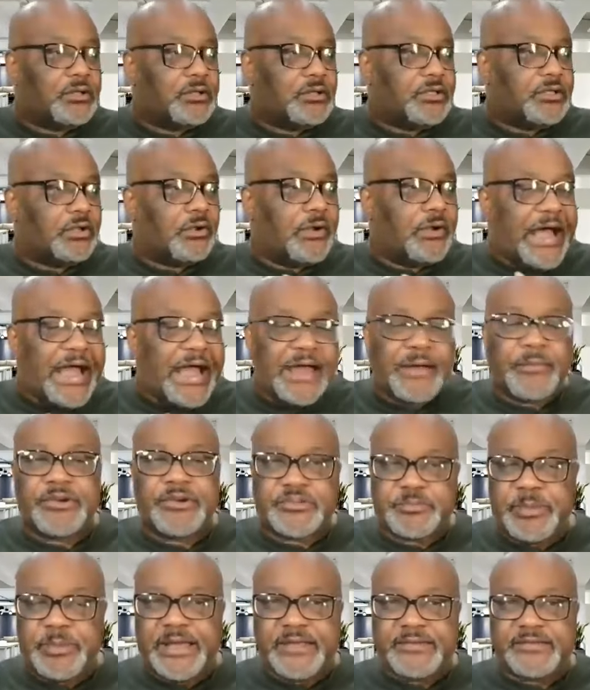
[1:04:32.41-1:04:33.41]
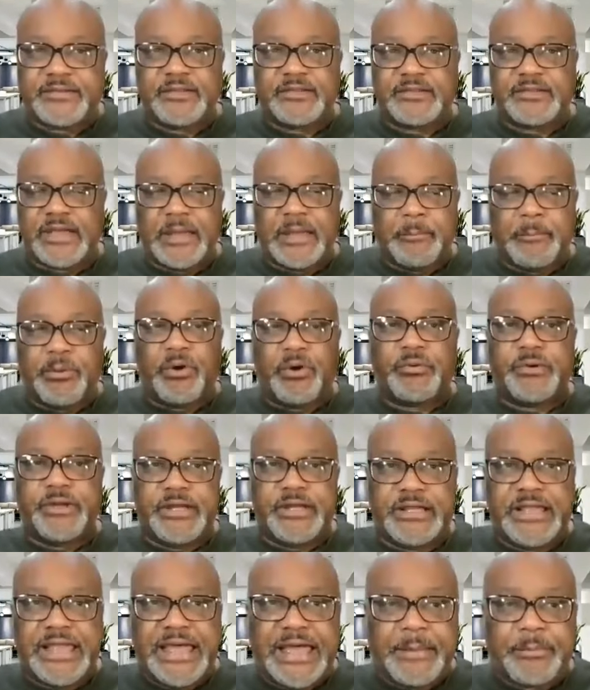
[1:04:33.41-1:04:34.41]
you know, Irish peasants and Bony
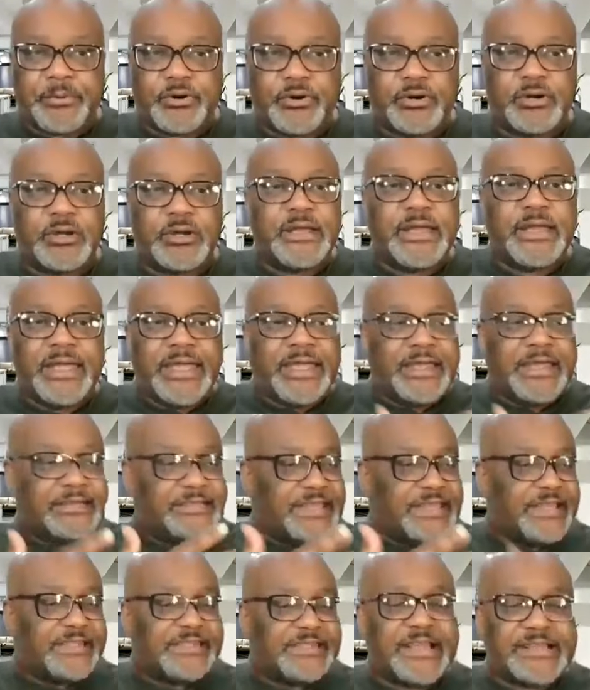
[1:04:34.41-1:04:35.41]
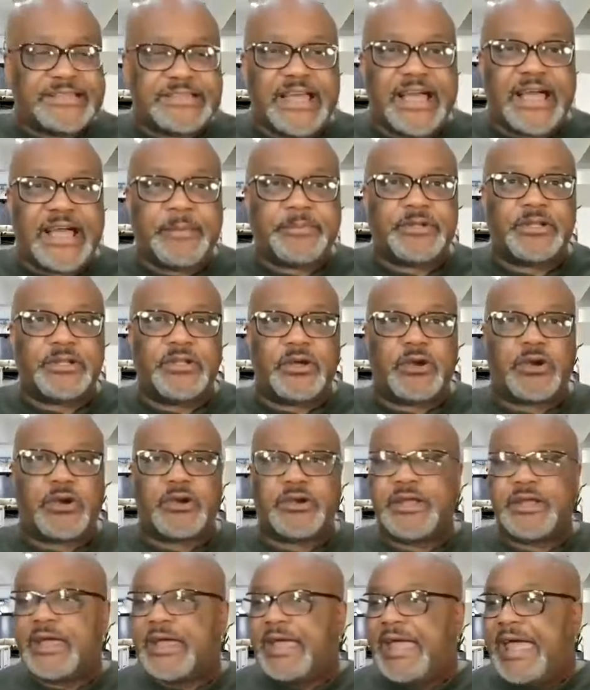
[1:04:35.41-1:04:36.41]
Clabber and take that time to
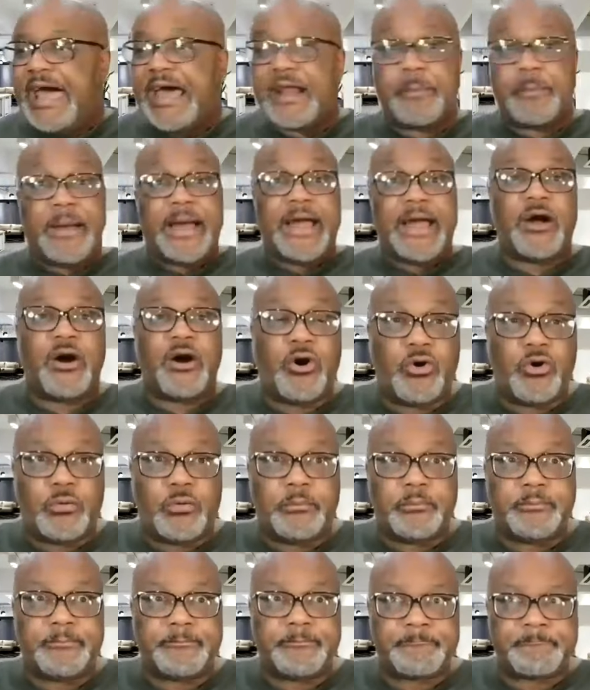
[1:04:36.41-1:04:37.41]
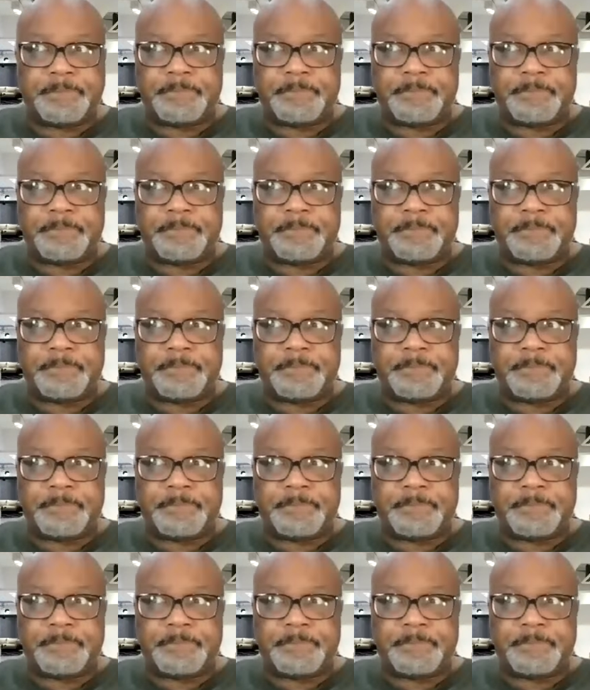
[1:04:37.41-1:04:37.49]
learn how to buy a home?